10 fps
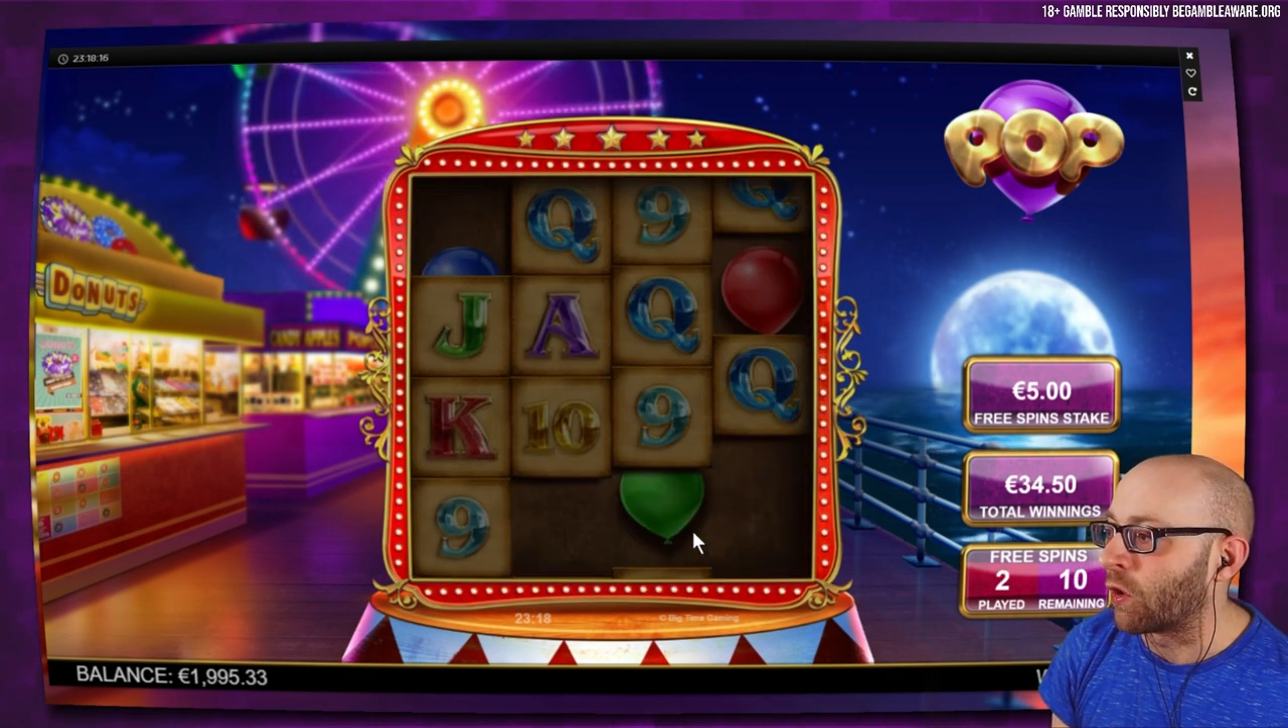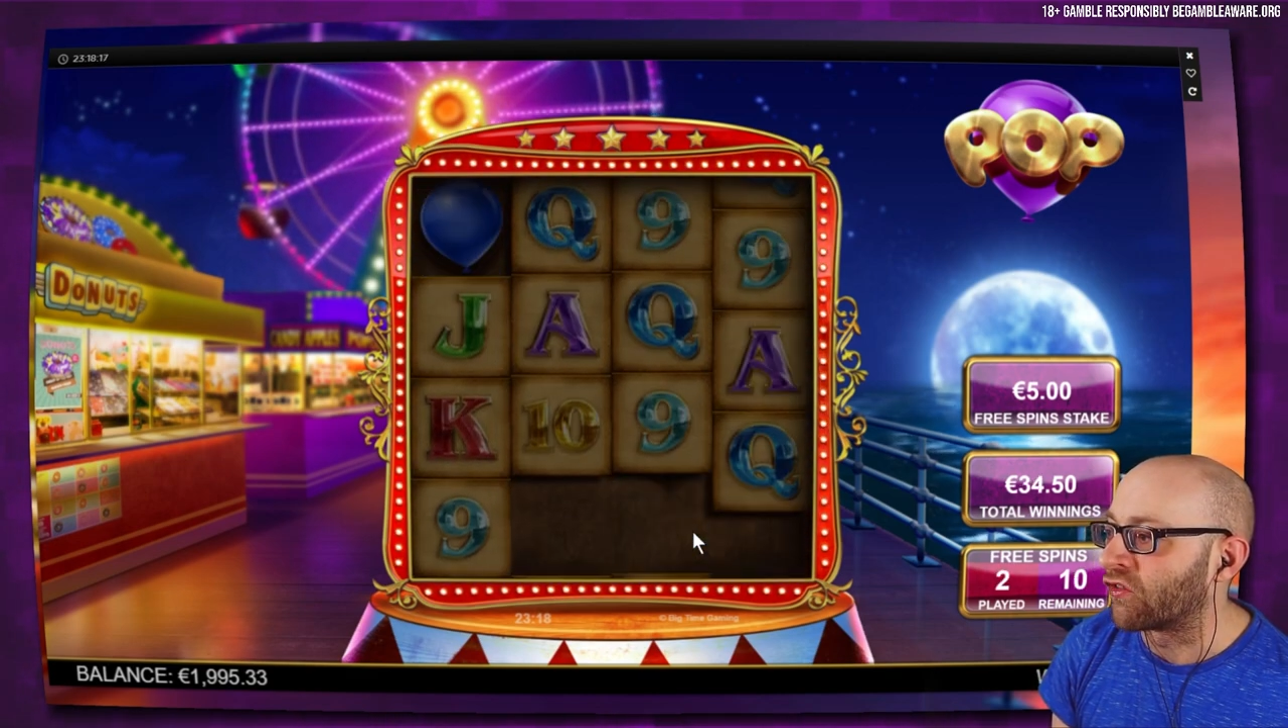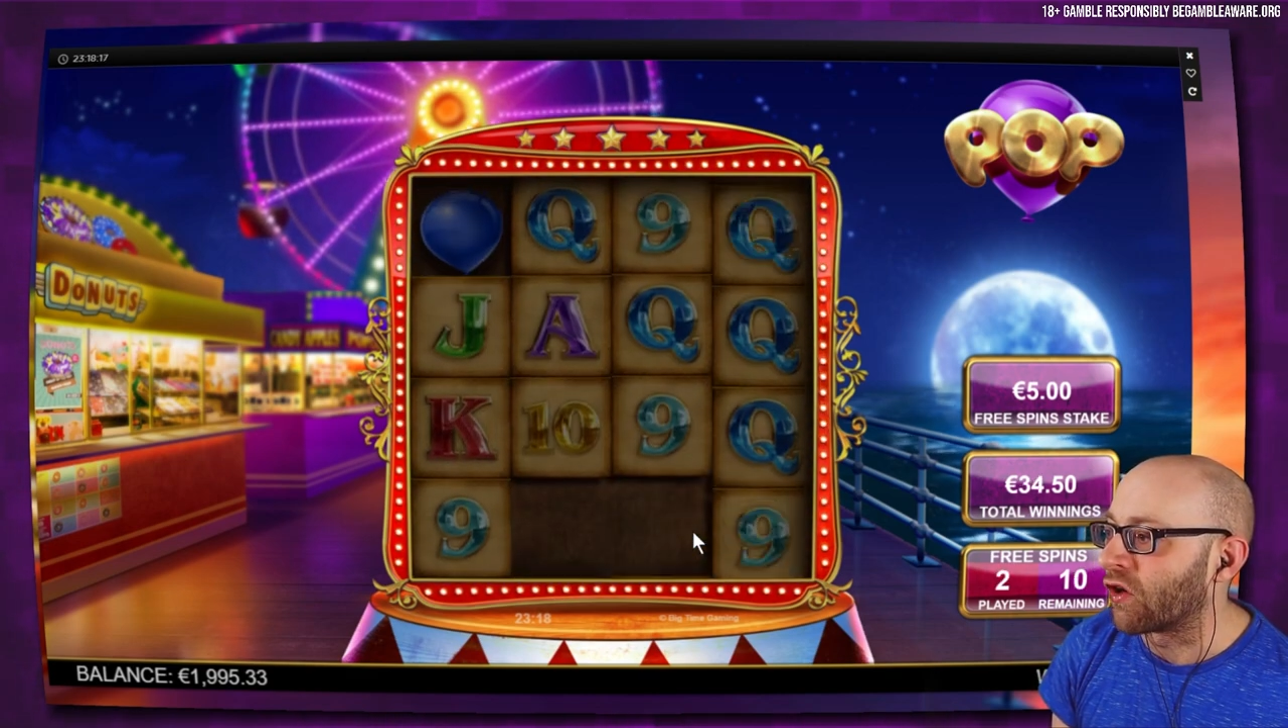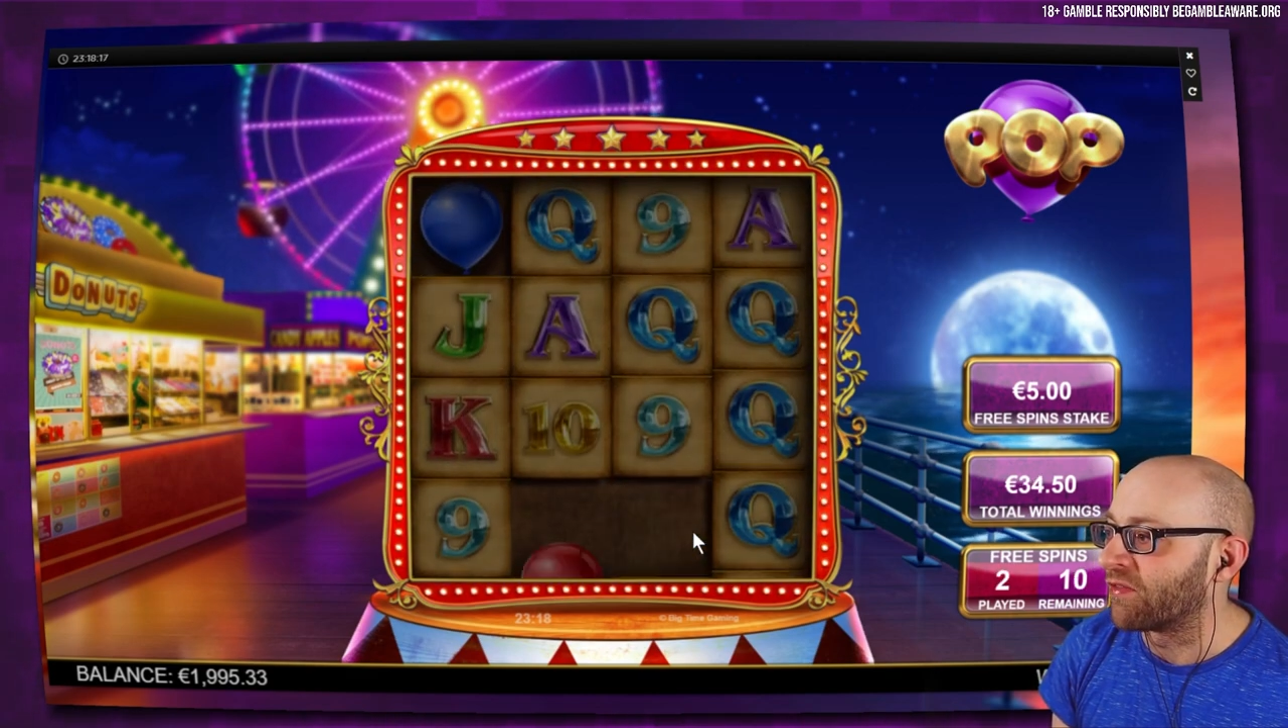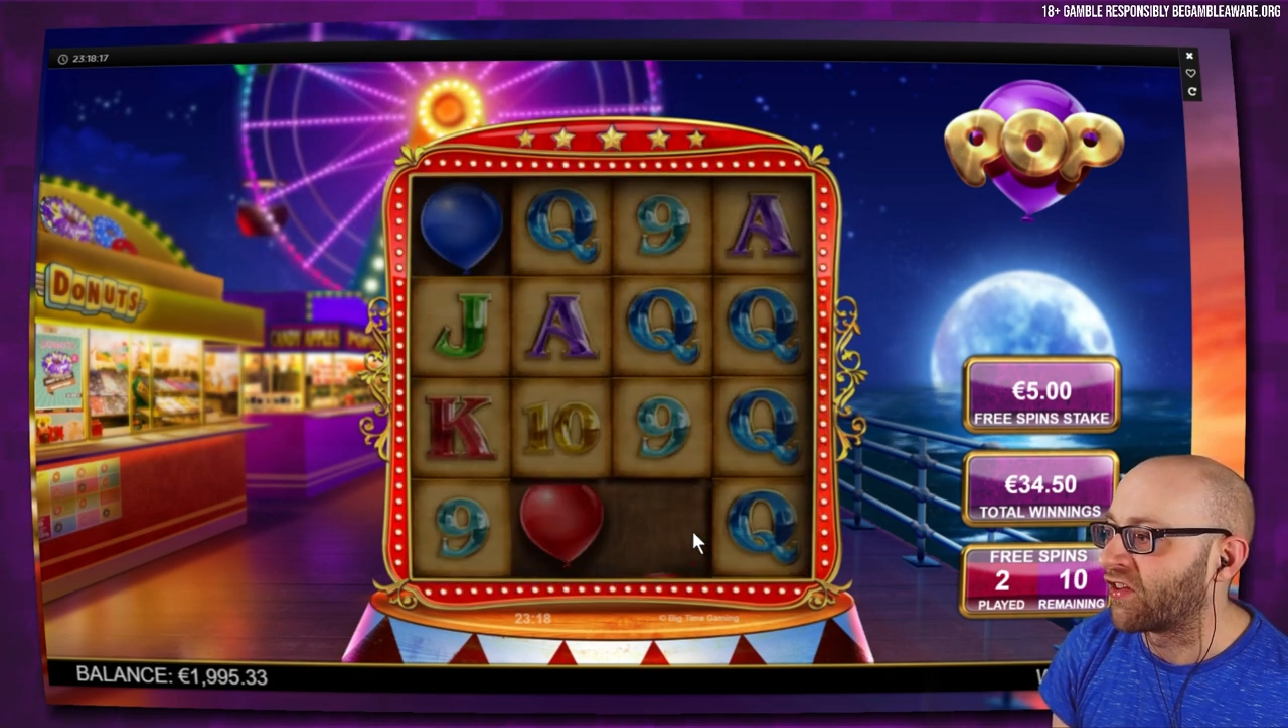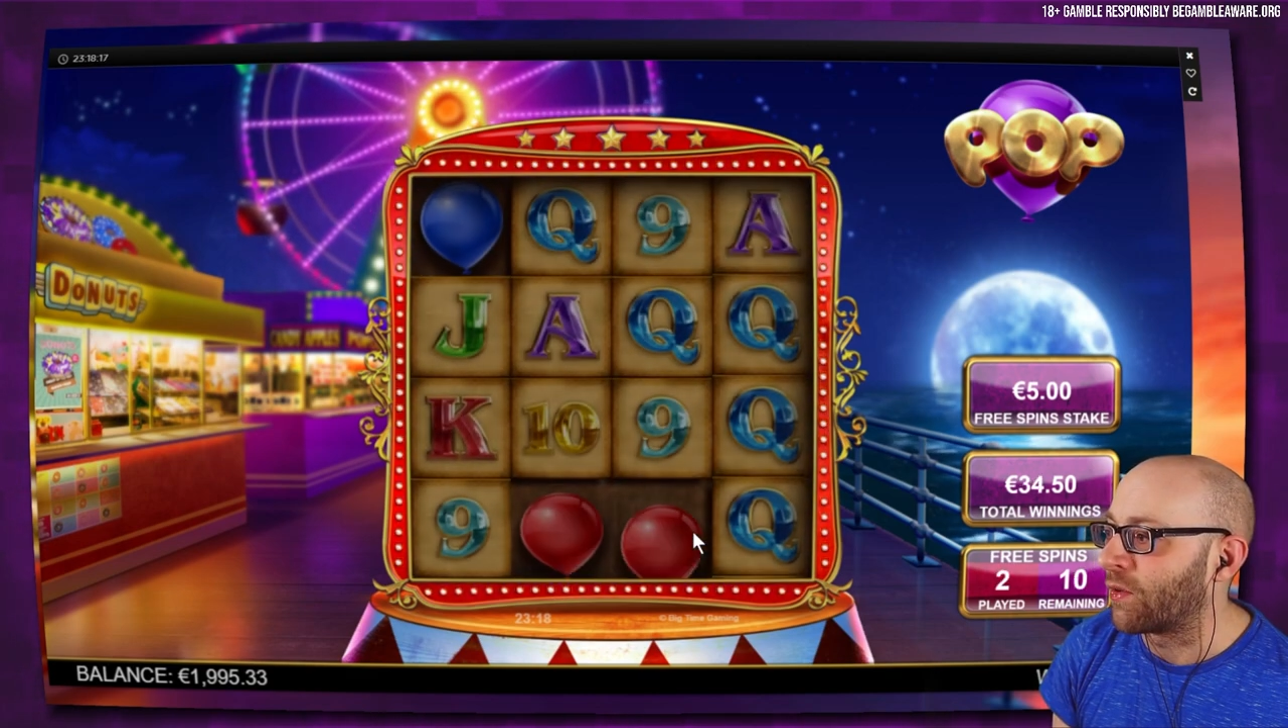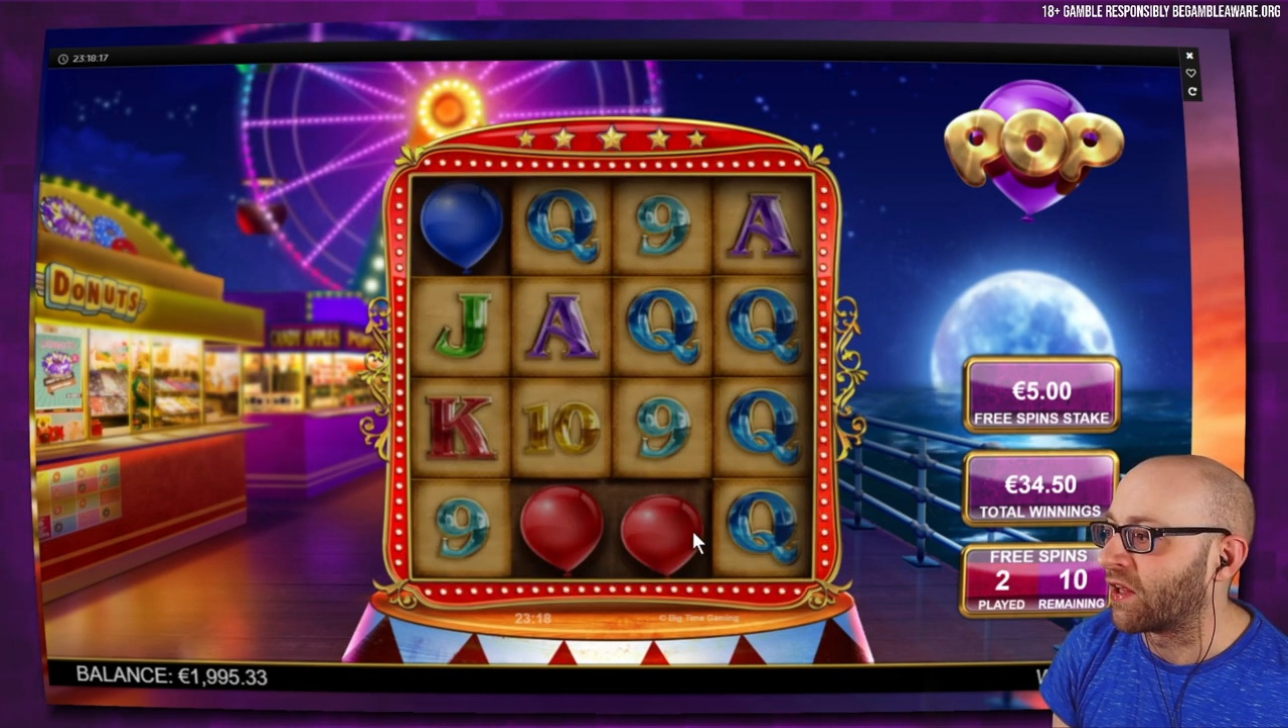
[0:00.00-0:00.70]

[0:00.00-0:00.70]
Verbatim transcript: got a ×2